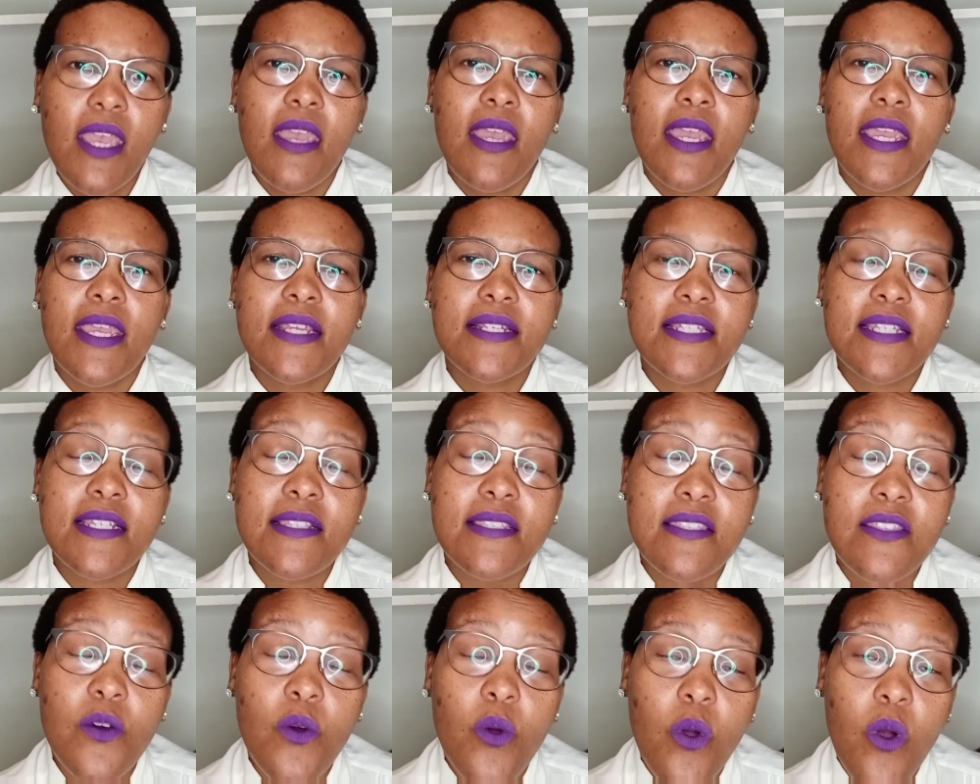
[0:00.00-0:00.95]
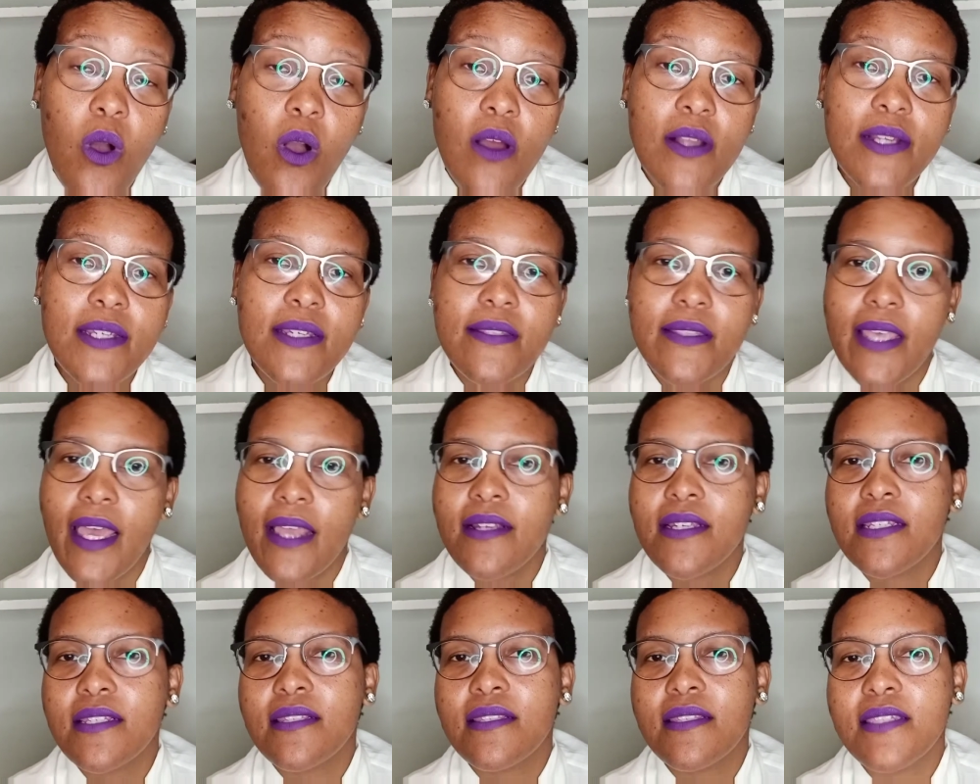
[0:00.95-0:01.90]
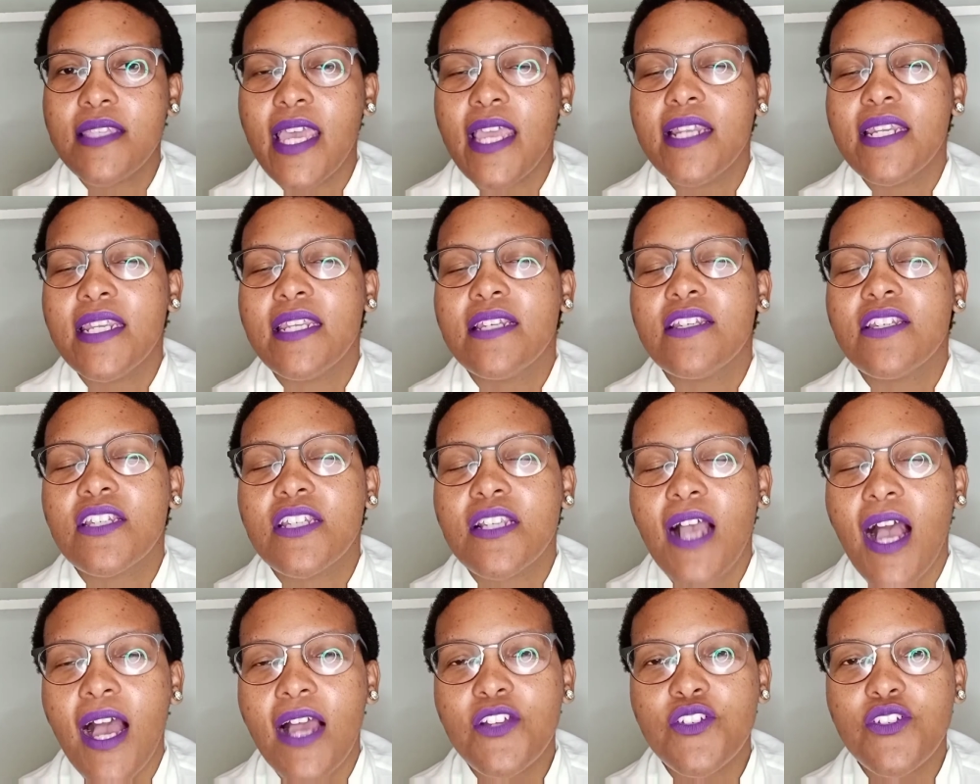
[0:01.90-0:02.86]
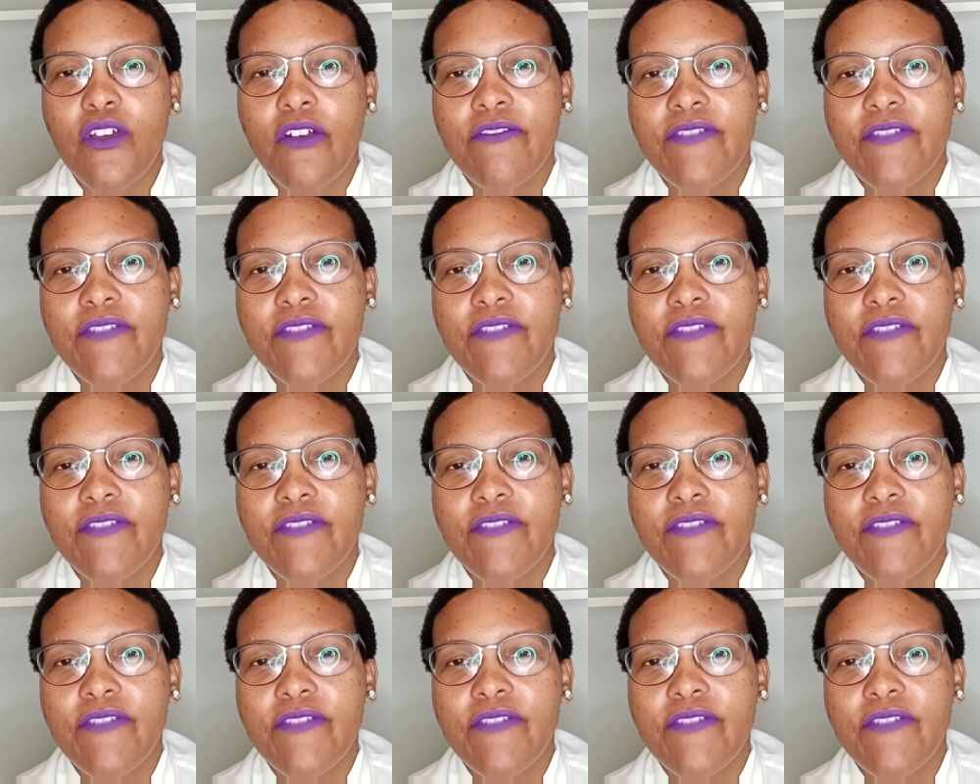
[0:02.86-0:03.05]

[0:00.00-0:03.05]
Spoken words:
It is the court that is then in charge of